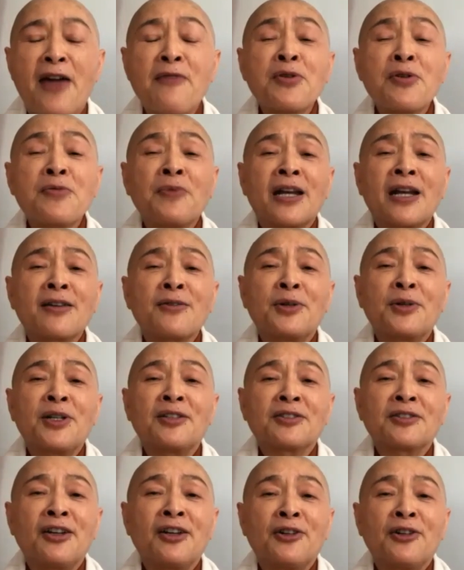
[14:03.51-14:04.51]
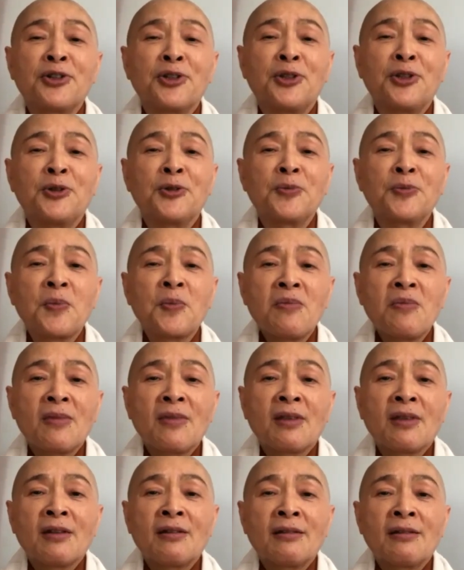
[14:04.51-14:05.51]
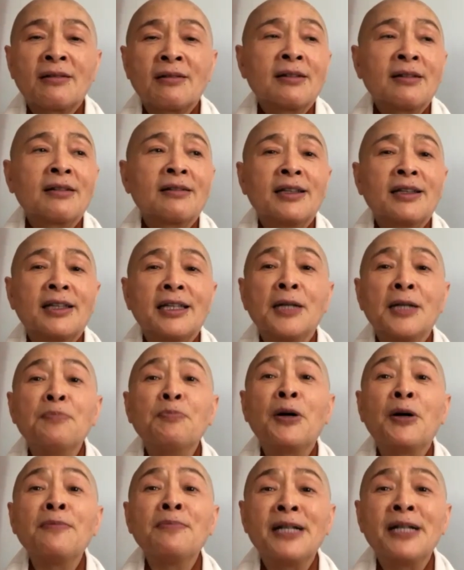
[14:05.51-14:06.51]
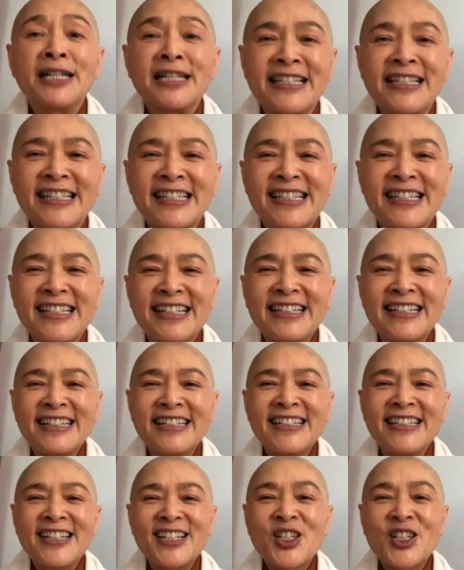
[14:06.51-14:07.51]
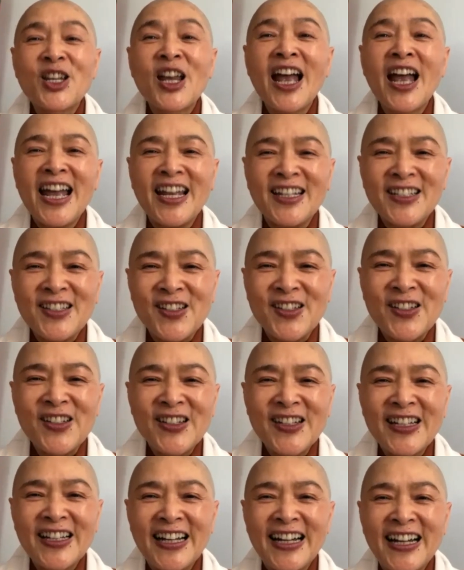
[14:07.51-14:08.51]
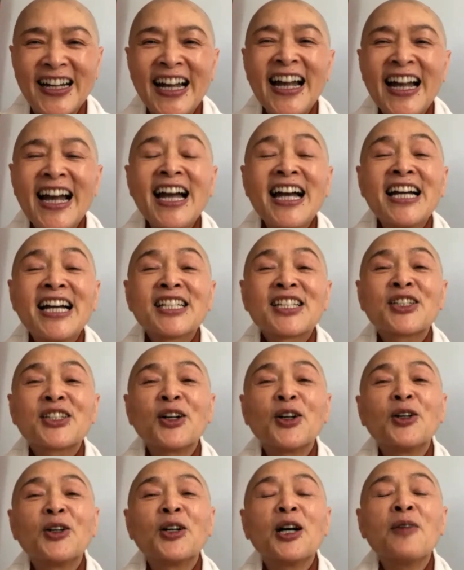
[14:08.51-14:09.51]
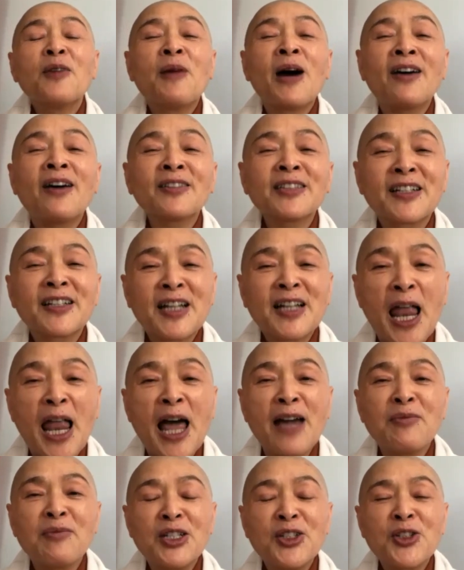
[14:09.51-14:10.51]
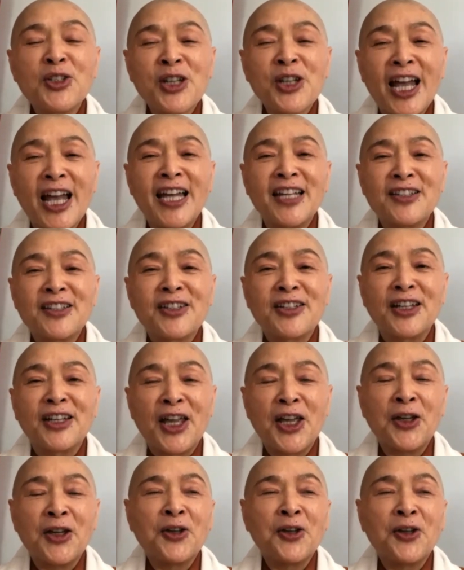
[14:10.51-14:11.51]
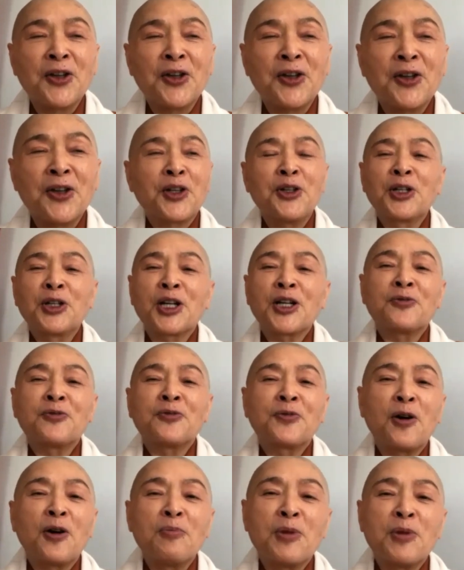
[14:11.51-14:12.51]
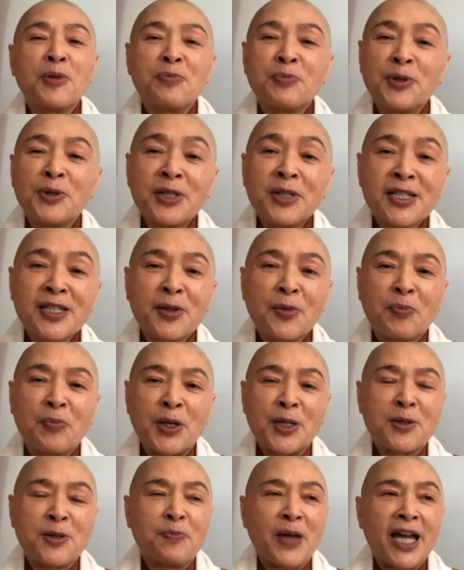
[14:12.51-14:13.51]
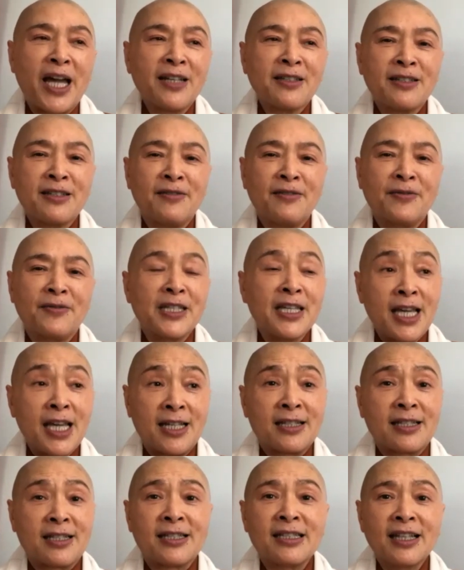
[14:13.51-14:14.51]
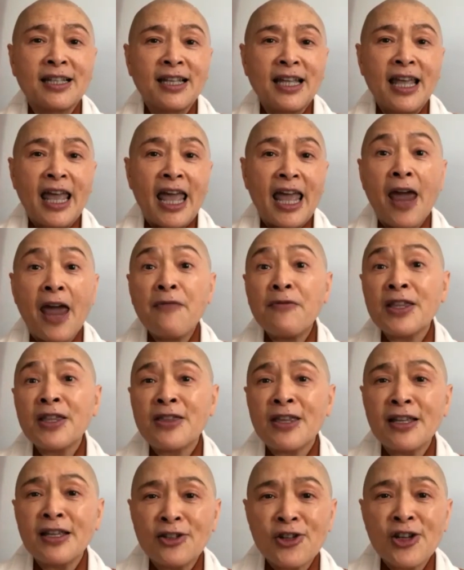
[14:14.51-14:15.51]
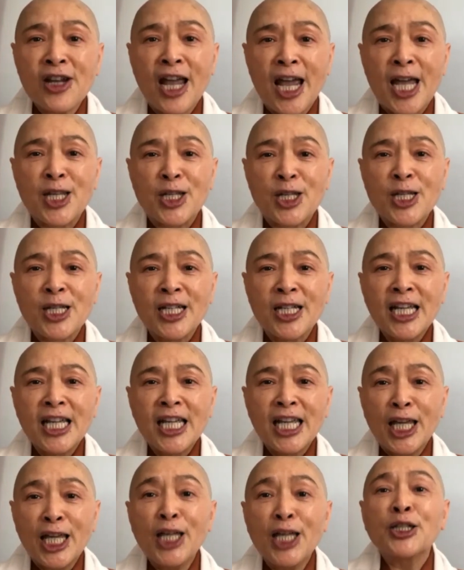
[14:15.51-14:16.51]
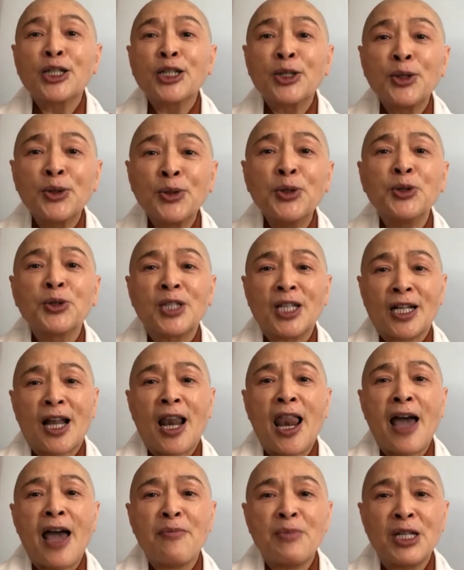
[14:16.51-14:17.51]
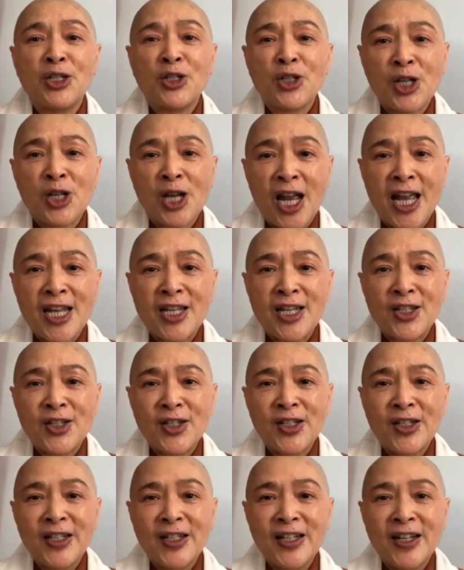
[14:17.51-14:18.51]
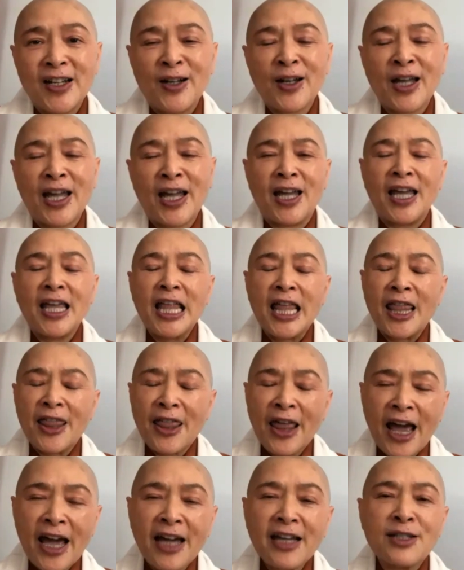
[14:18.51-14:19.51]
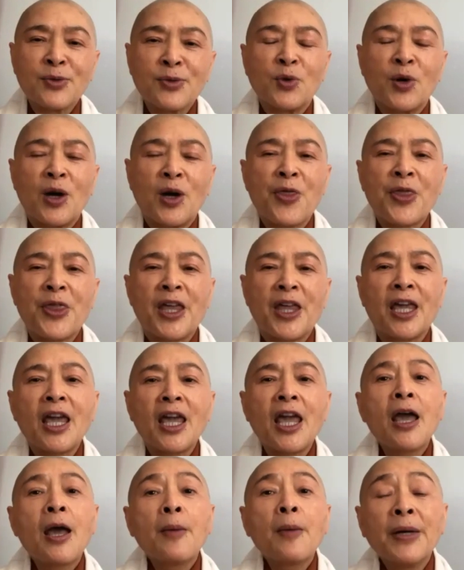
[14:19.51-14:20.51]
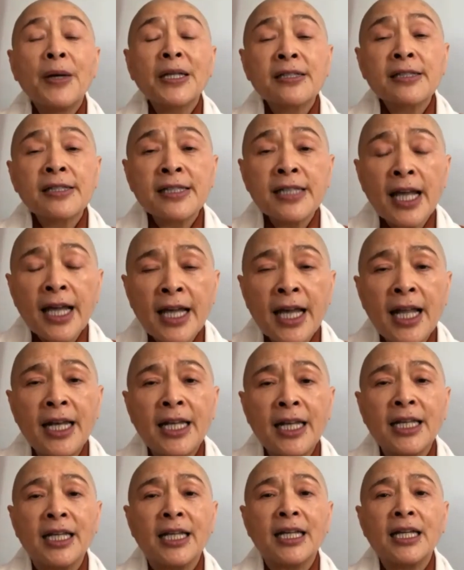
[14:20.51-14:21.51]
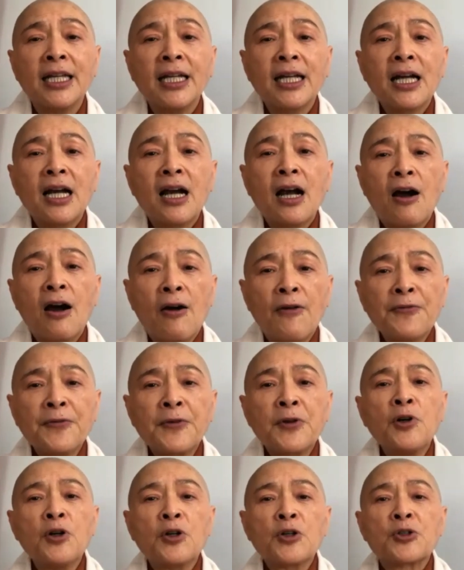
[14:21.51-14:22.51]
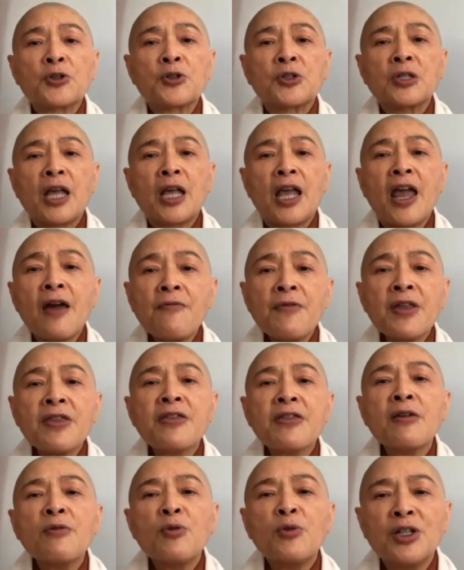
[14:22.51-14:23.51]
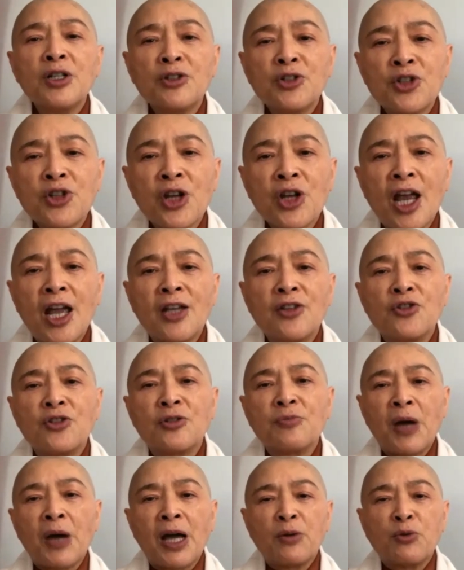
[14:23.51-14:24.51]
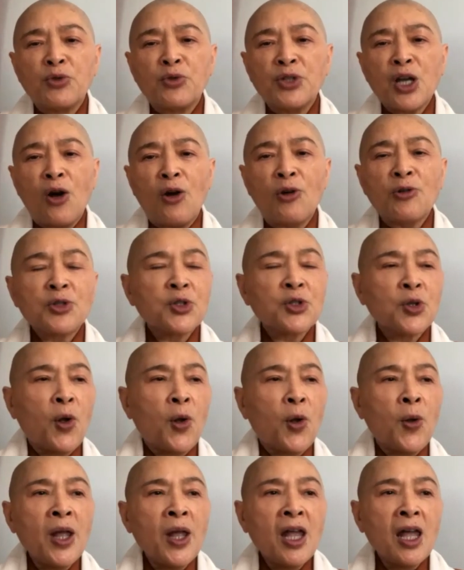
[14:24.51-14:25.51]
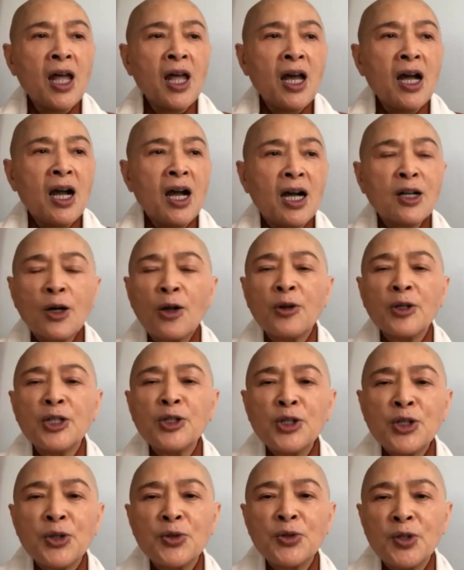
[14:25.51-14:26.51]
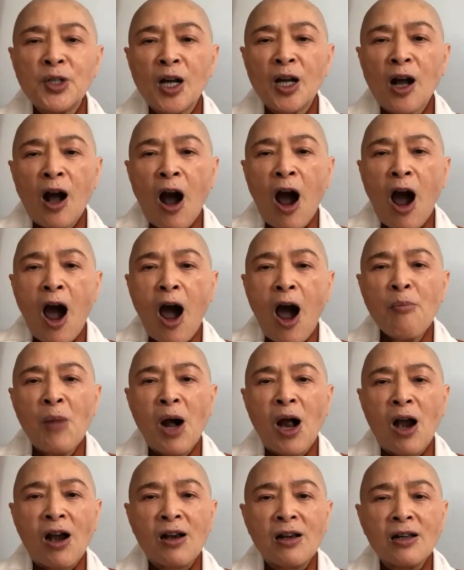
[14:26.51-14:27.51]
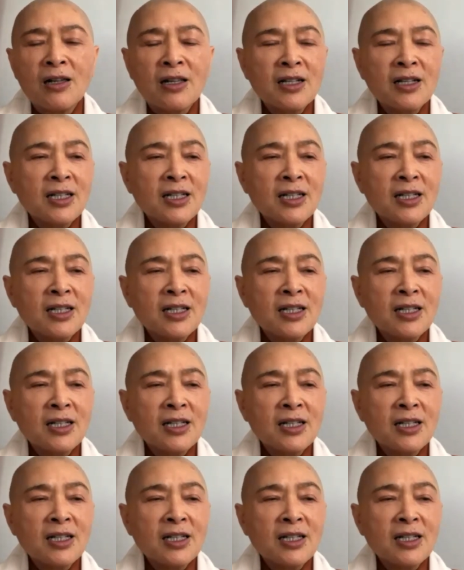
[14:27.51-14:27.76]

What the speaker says: everybody will tell you impermanence, change. So about the climate change, if you look at from a Buddhist perspective, yes, everything changed, include the climate change. Okay, that is one thing. But secondly, of course, everything will change, but we also, according to the karma